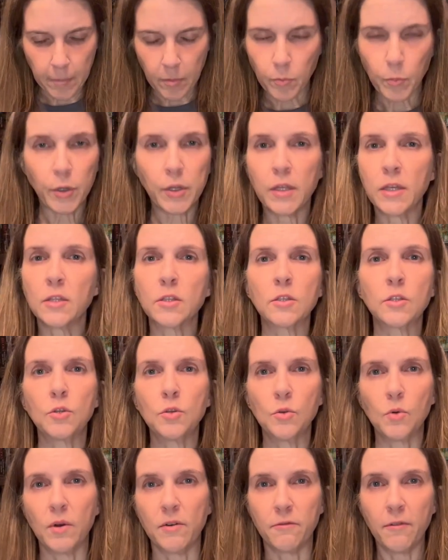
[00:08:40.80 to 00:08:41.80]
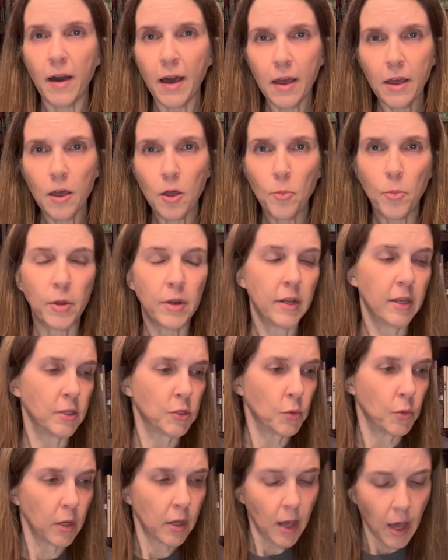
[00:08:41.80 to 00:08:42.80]
Put it into a vial, put it
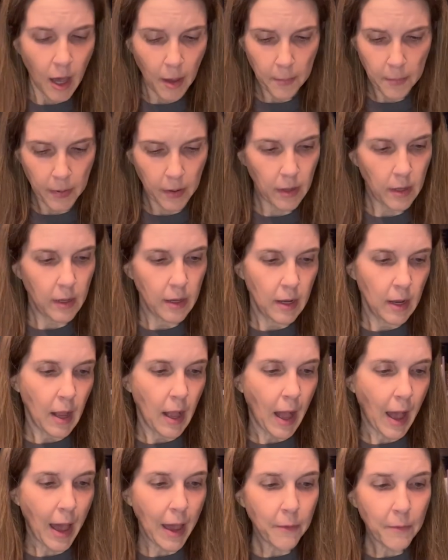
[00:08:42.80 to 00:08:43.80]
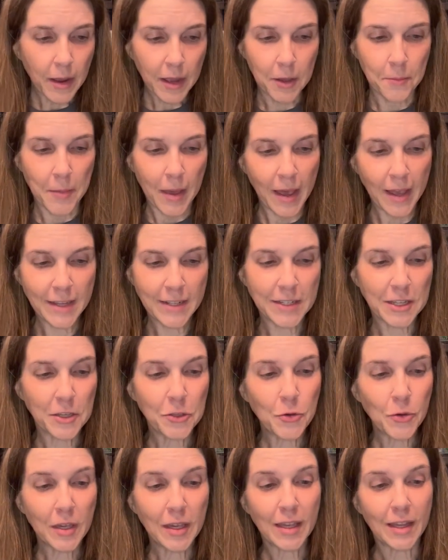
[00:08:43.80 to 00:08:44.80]
into a cup. I recommend,
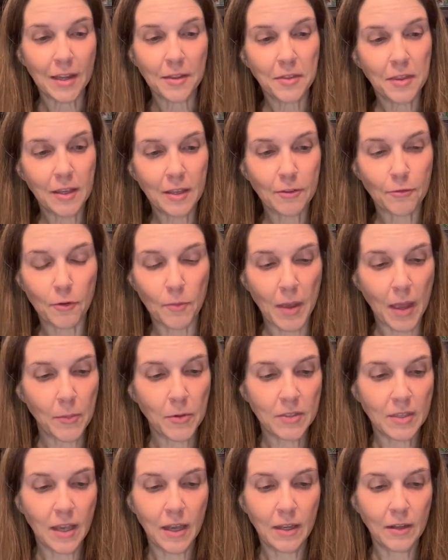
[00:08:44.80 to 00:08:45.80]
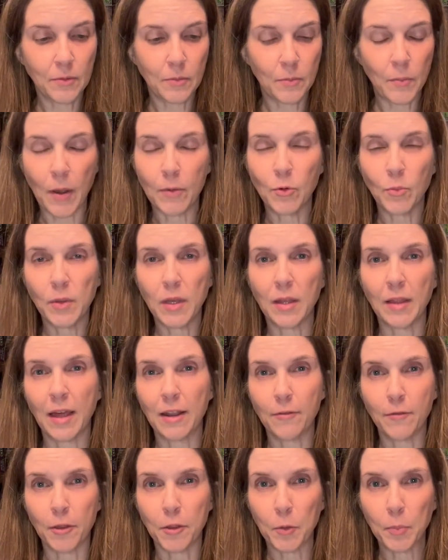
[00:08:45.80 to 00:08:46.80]
you can get these from Amazon, probably a lot
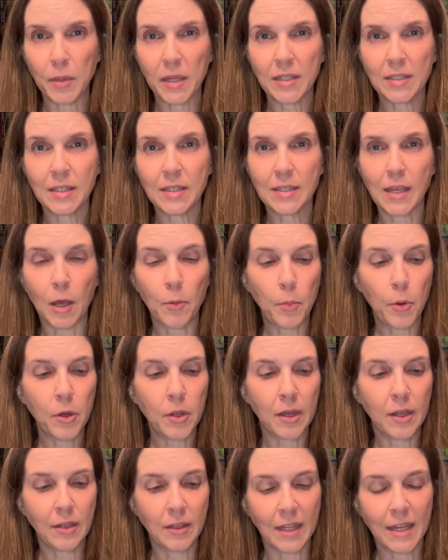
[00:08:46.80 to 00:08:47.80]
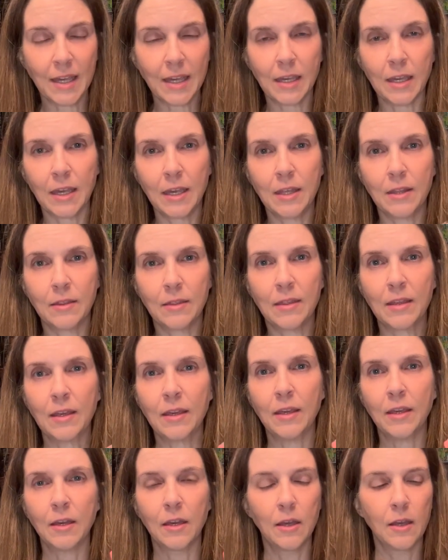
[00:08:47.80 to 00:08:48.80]
of other places. I'll put a link in
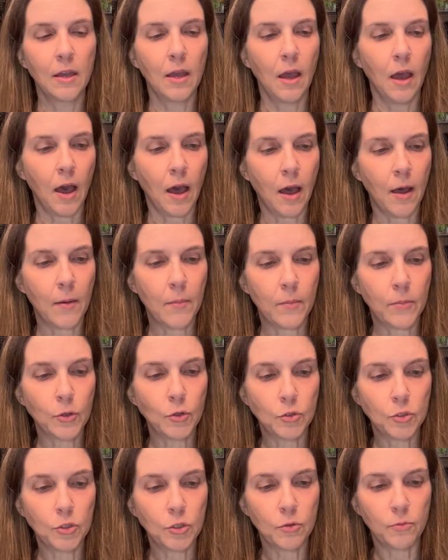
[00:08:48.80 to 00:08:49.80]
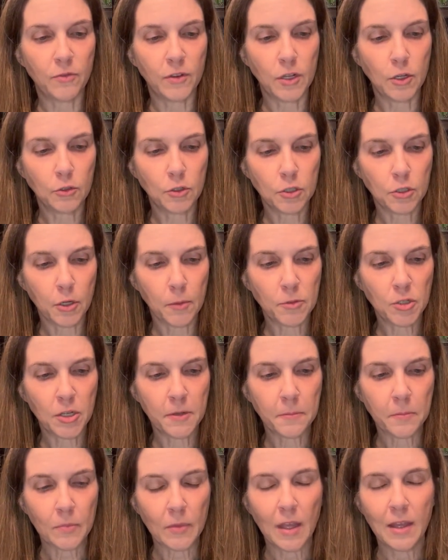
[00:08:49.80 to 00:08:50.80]
the YouTube video
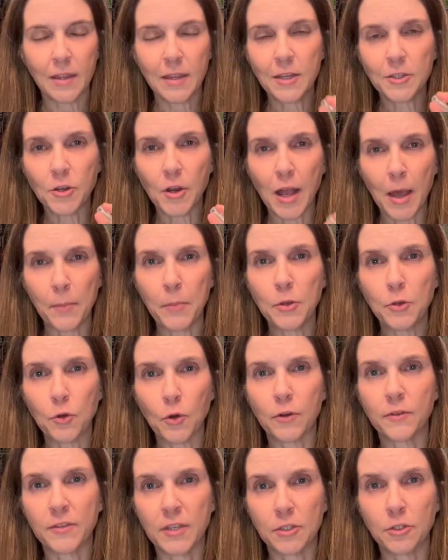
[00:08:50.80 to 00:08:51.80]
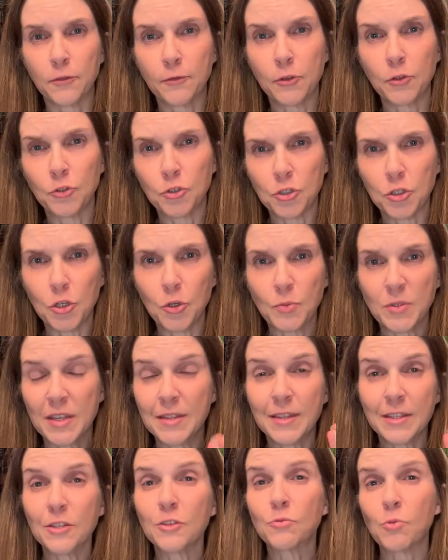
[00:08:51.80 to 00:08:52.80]
description. These are Epik tubes,
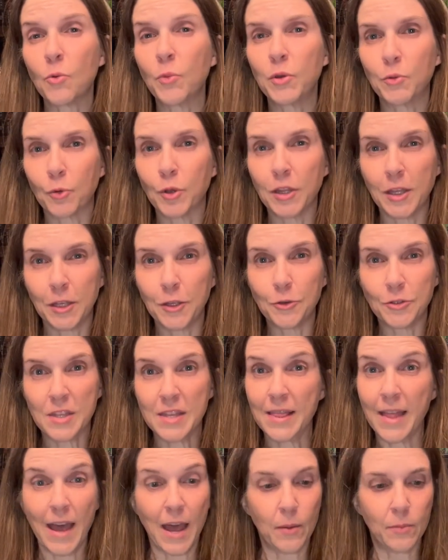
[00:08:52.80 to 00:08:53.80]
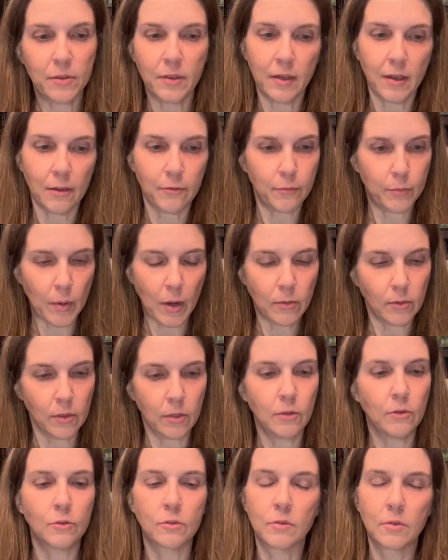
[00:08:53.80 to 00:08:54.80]
and this is what we really use in labs. Like I've
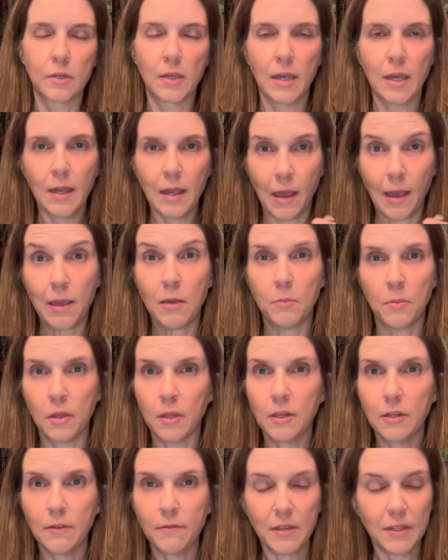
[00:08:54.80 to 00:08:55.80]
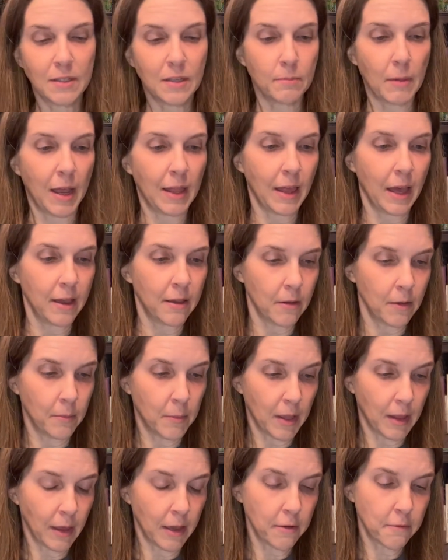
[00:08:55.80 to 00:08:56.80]
probably used 8 million of these in my
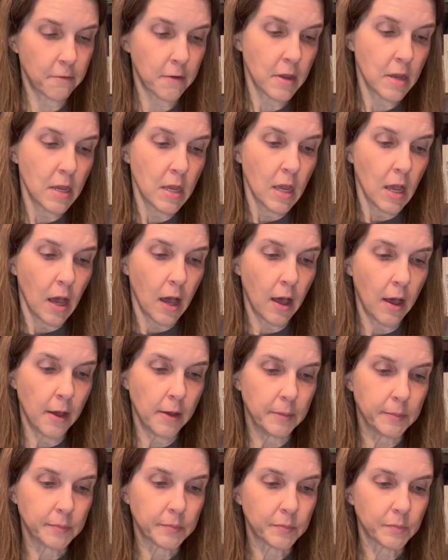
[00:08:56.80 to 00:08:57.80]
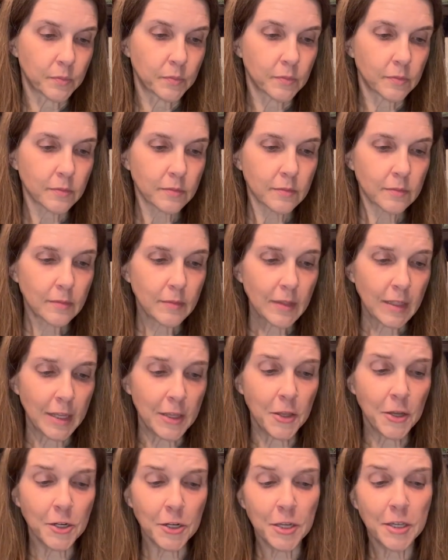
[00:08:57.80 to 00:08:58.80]
life. And
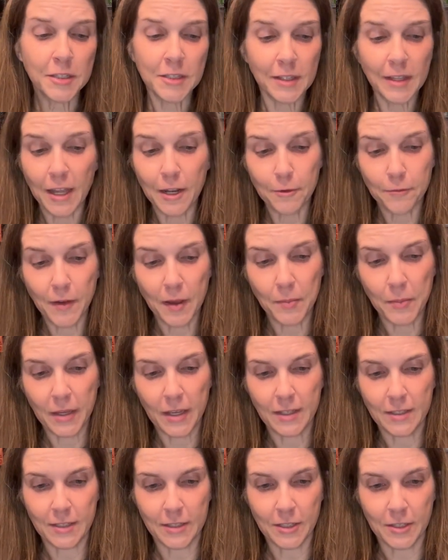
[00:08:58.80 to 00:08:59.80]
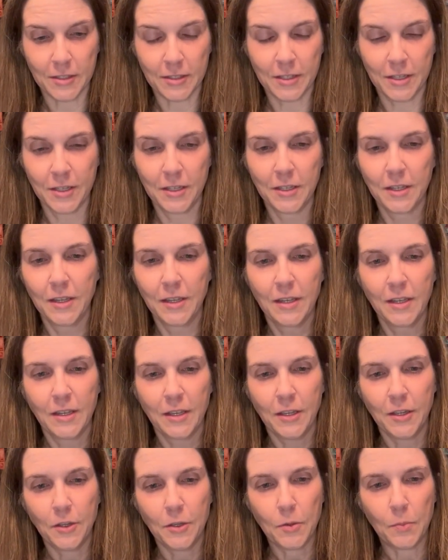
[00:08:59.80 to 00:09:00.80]
they're just a lot of fun because it just,
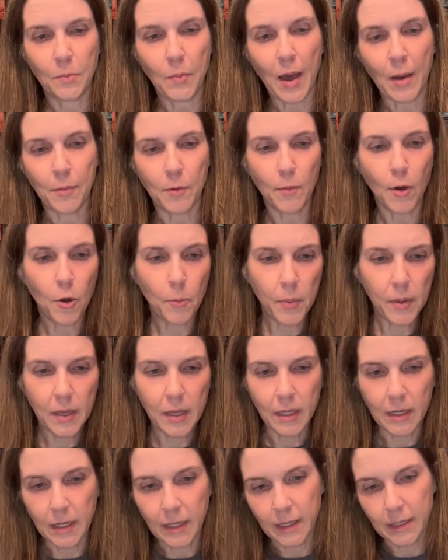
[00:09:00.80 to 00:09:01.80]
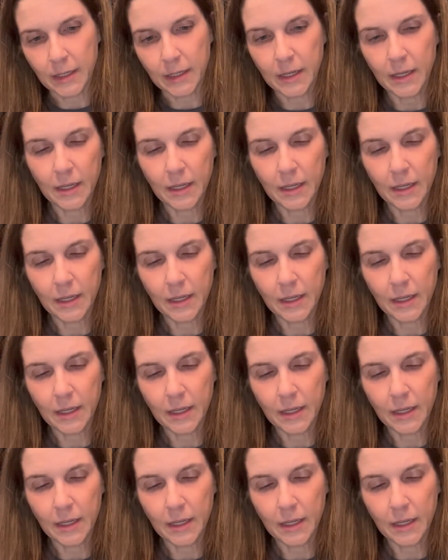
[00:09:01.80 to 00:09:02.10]
you know, you pop them open and